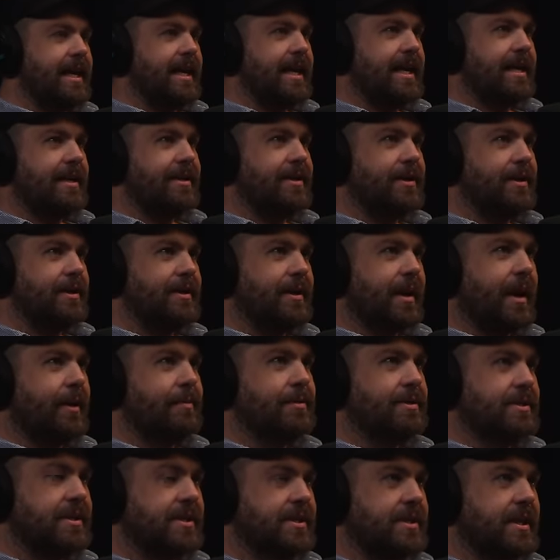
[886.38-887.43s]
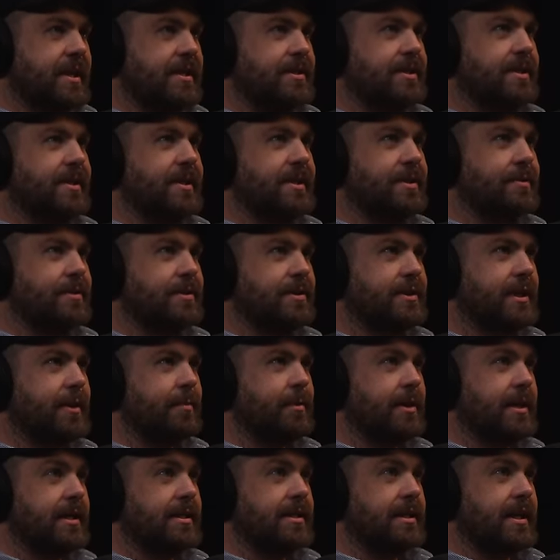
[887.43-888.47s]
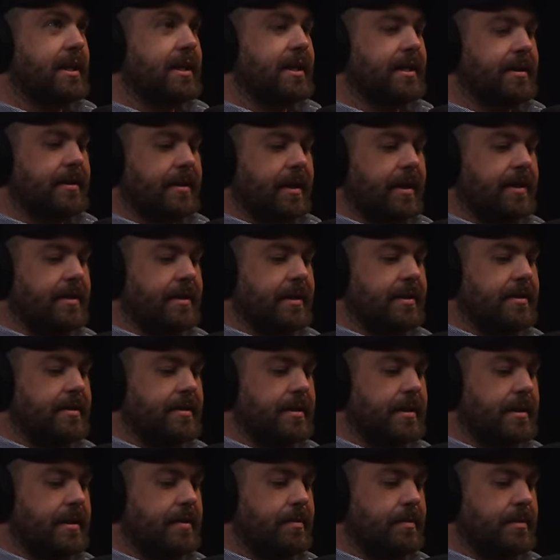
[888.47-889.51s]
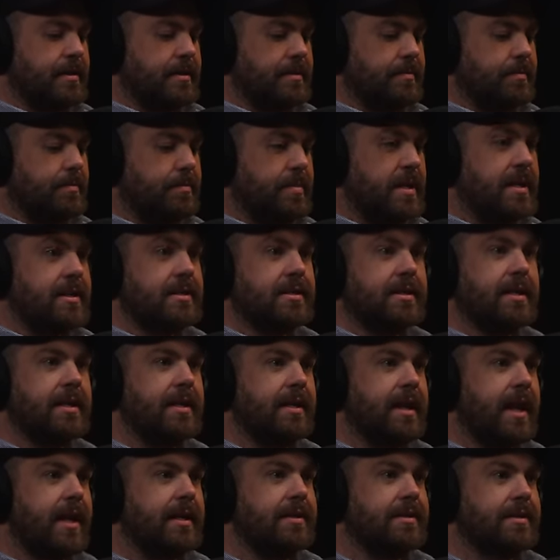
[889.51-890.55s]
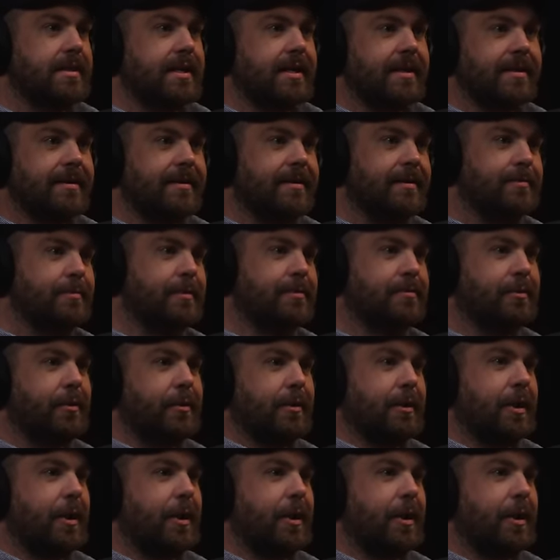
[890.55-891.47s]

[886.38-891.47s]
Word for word: It, it I was discussing this with someone. It's like I, I say it was BC and AC before